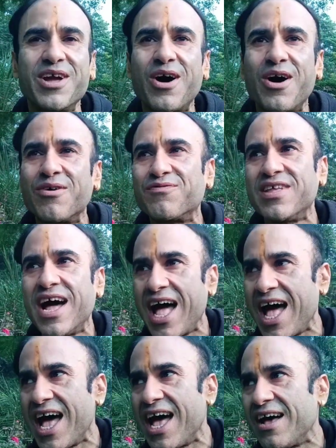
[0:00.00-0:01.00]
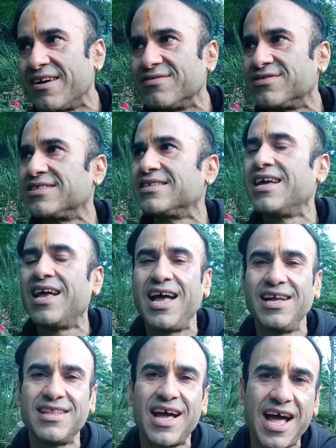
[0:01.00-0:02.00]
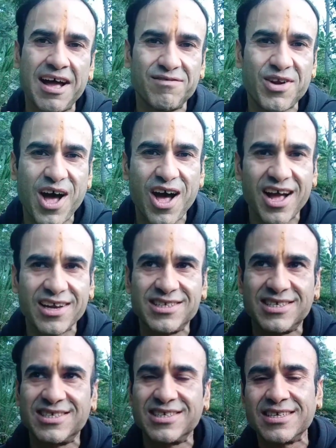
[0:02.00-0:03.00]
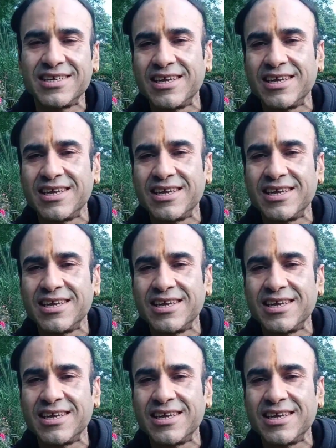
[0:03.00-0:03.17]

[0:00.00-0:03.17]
of the haves and the have-nots,